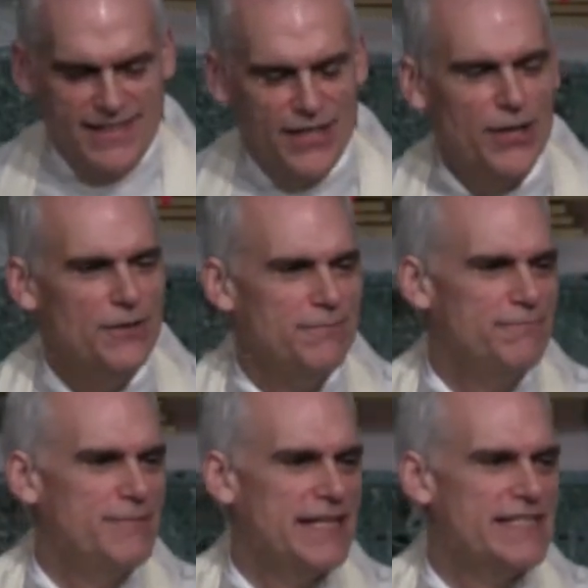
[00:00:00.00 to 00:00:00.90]
You know,
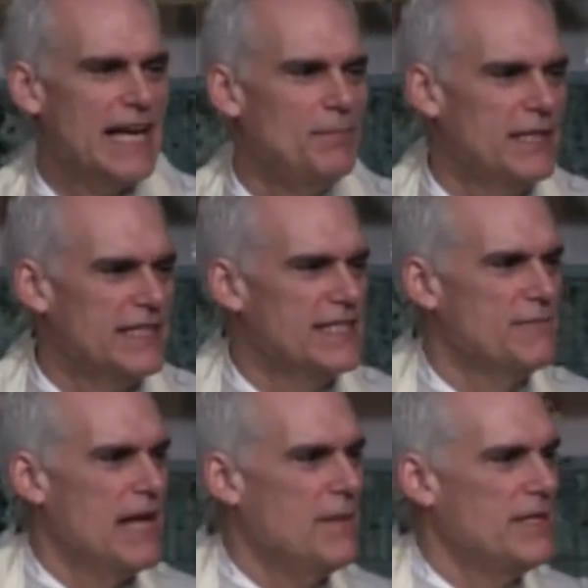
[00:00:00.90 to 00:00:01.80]
they stop listening
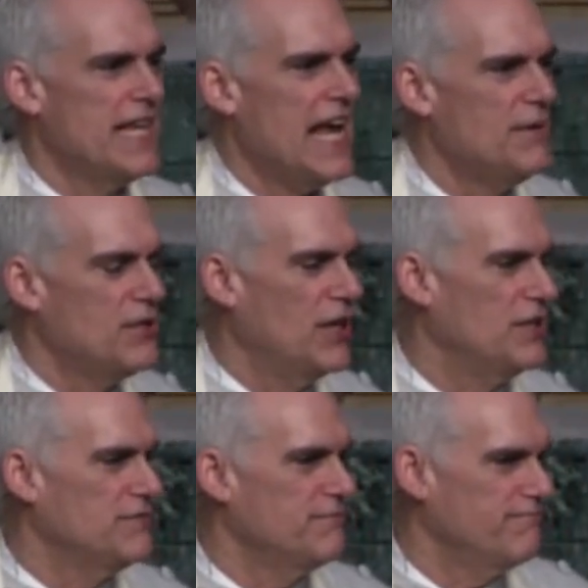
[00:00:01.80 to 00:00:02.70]
to mom and dad
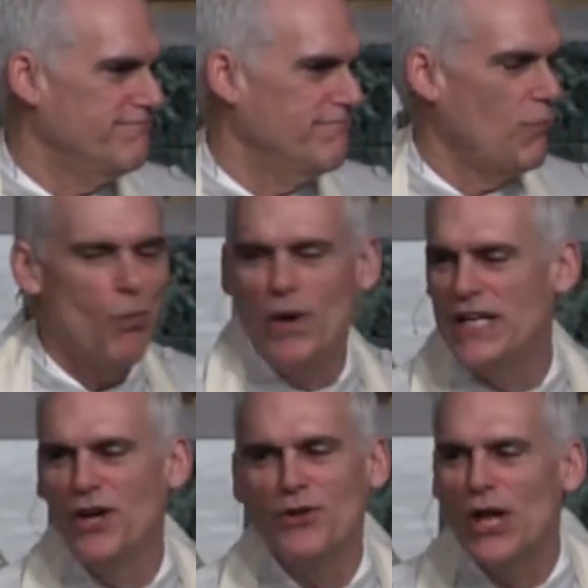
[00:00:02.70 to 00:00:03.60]
because
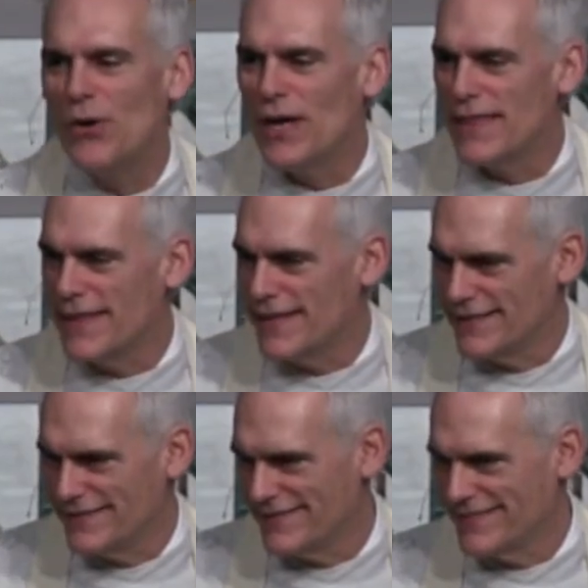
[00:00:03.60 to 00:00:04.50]
we don't know anything.
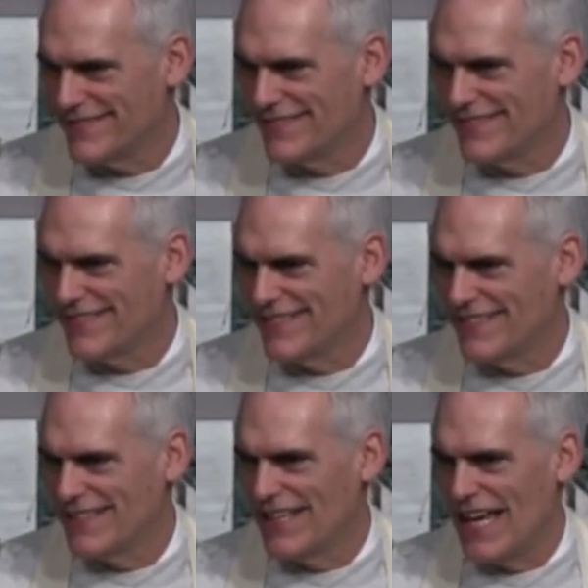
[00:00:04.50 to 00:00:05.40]

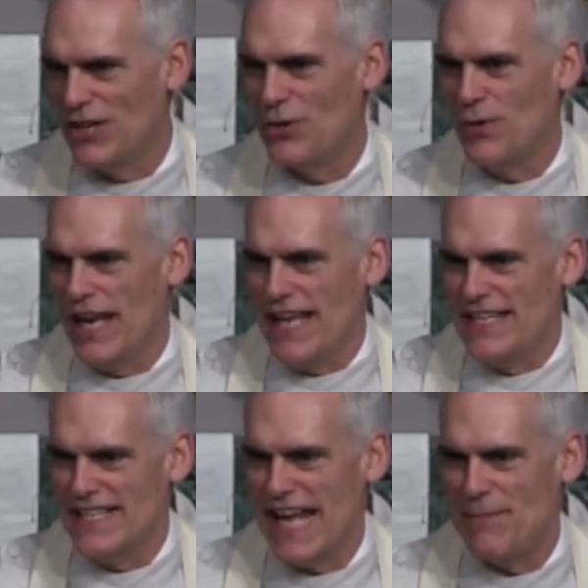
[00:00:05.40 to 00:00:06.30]
I don't know what
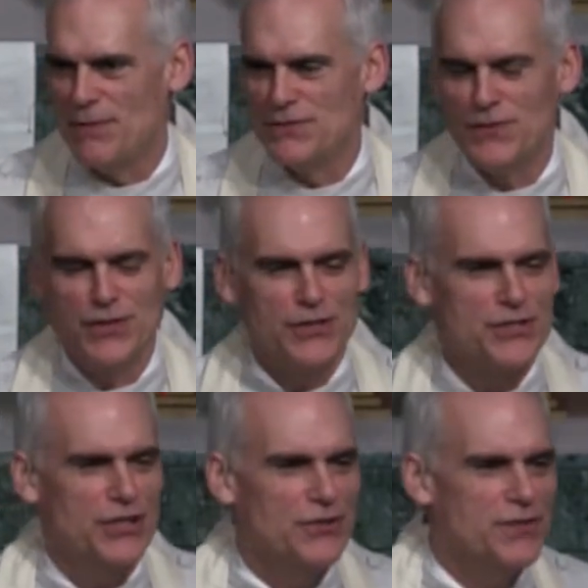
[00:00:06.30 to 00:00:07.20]
age it happens for your
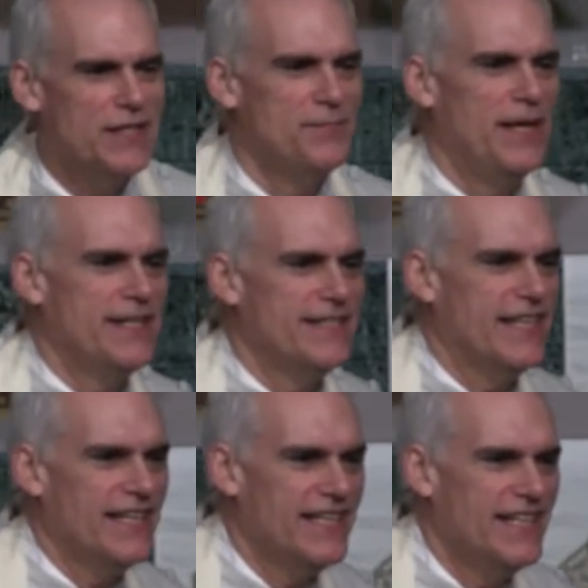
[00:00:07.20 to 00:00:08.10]
children, but
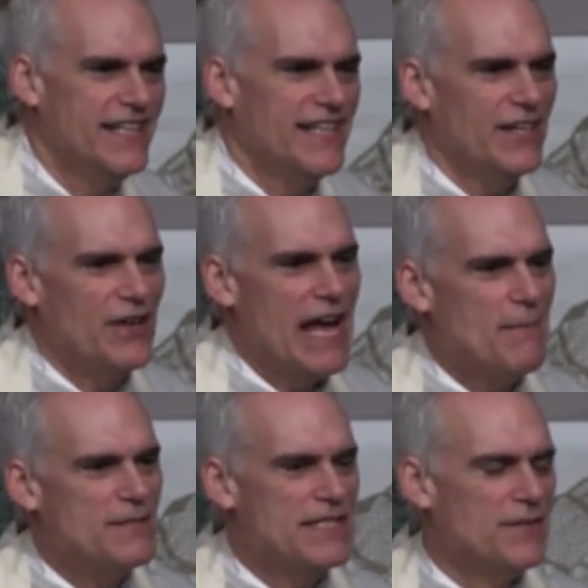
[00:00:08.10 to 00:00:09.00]
uh, you know, it
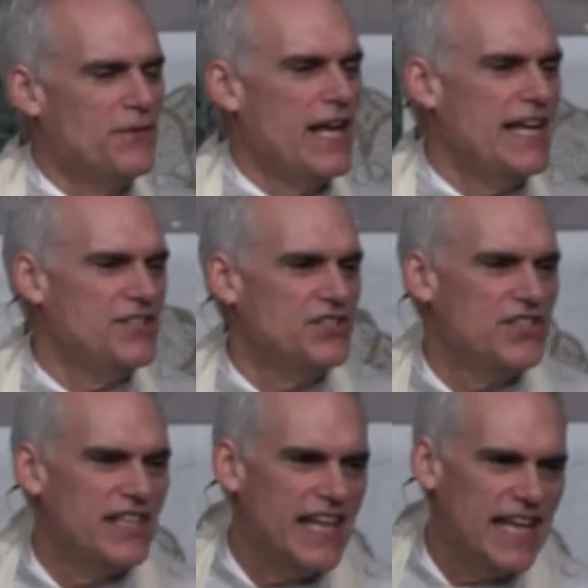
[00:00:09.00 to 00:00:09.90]
happens in different
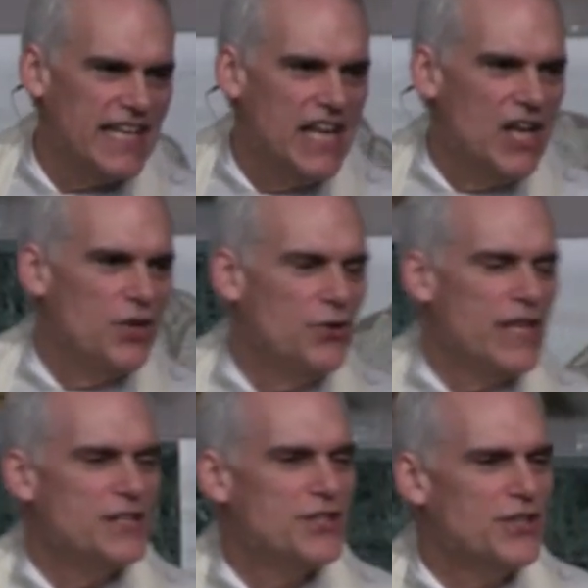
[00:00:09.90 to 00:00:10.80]
ages. And then who do
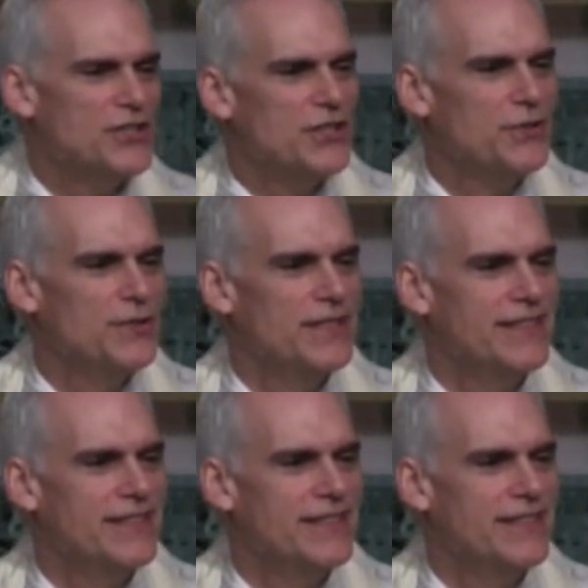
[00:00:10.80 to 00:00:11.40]
they turn to?